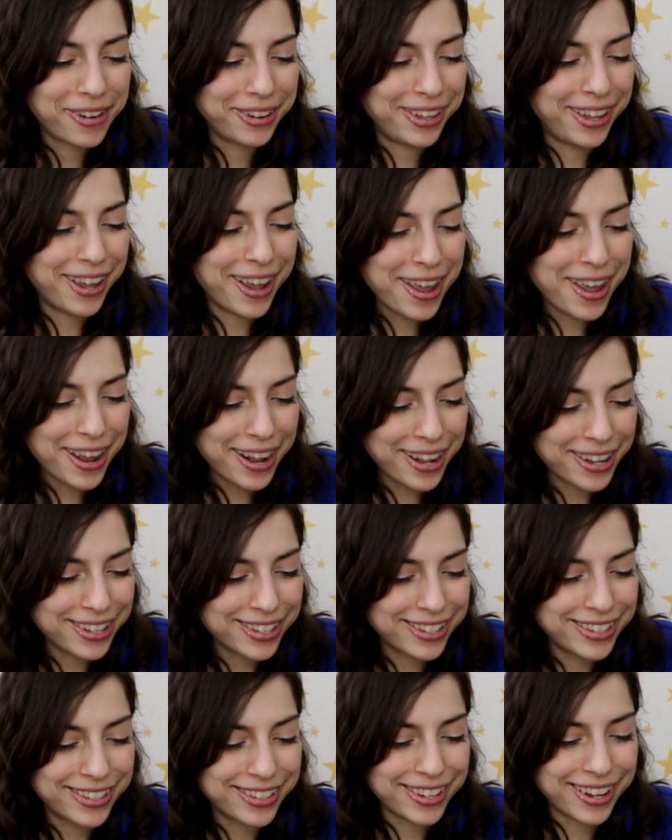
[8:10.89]

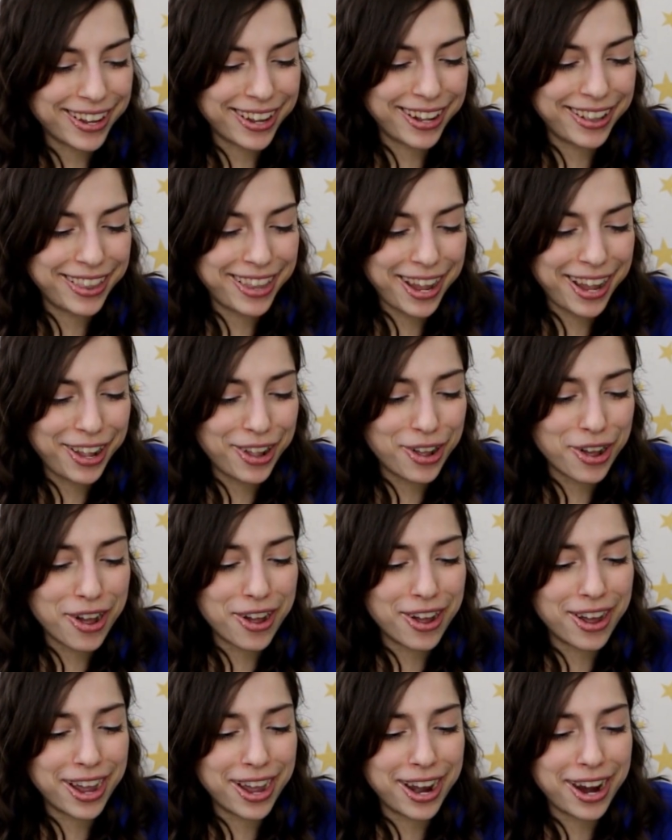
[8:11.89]
Yes, thank
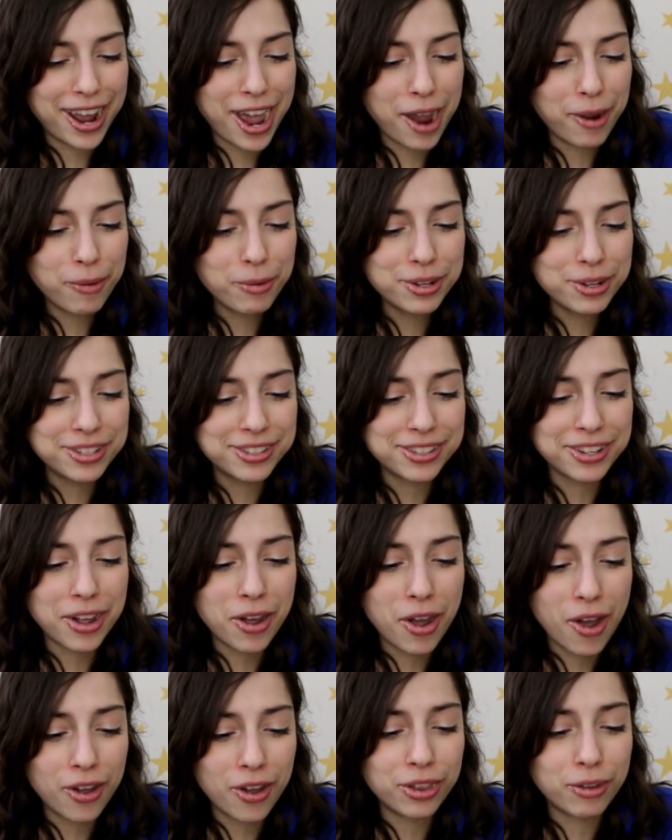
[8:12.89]
God. I was
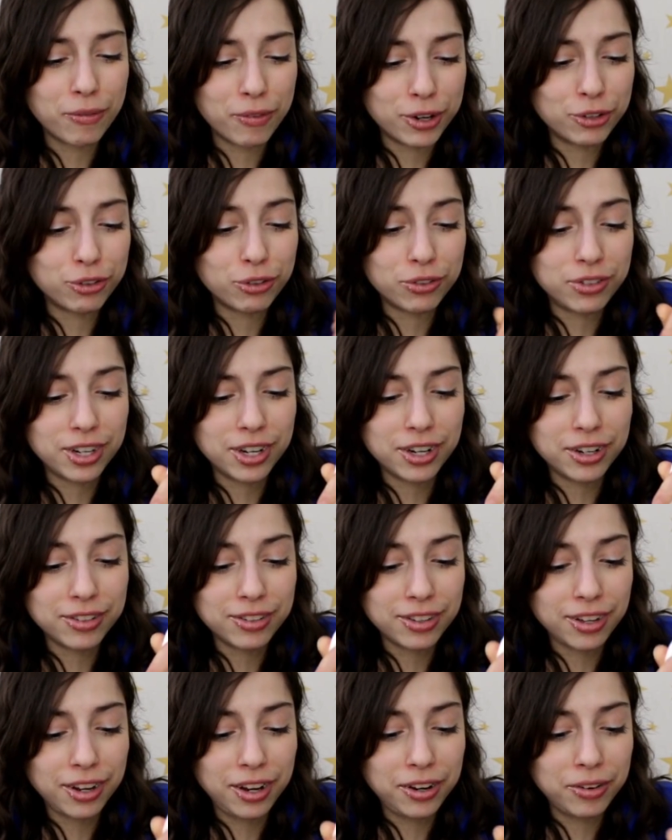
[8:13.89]
on the verge of
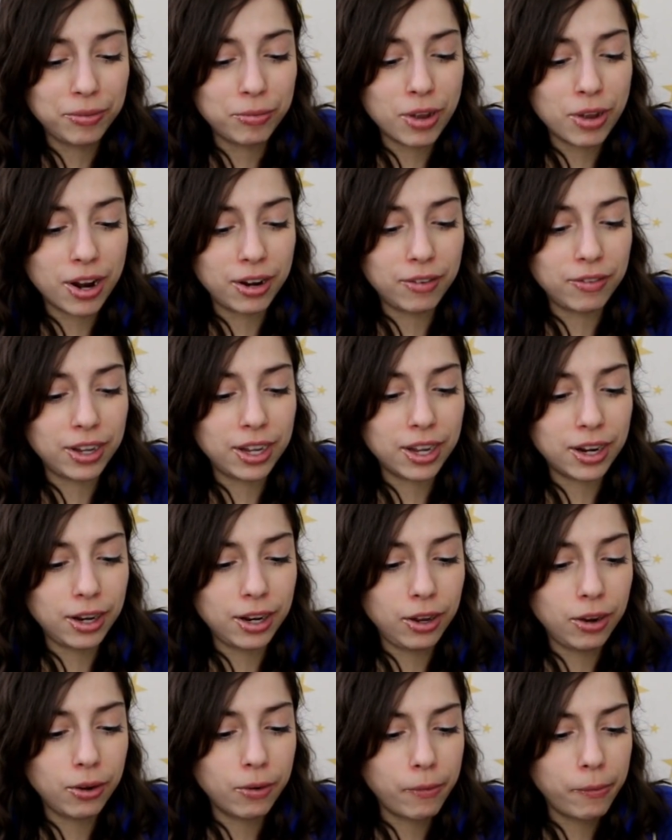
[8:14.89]
tears, like not even kidding you.